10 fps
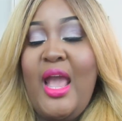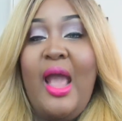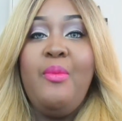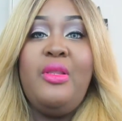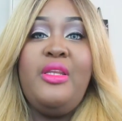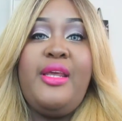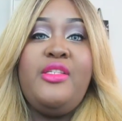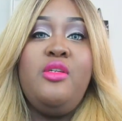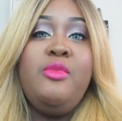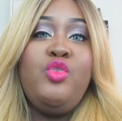I'm really
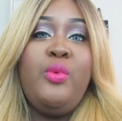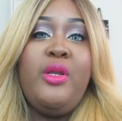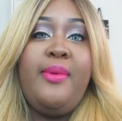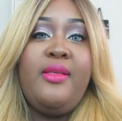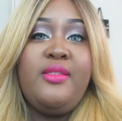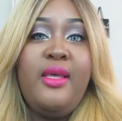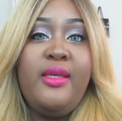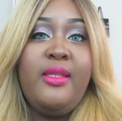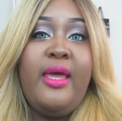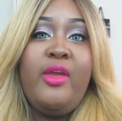not too much worried about
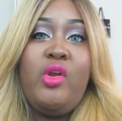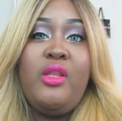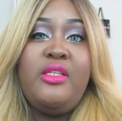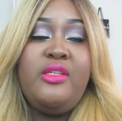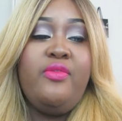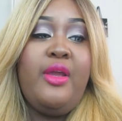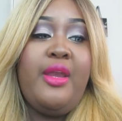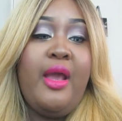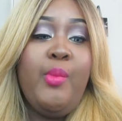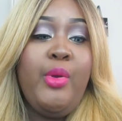cellulite and all that stuff right now.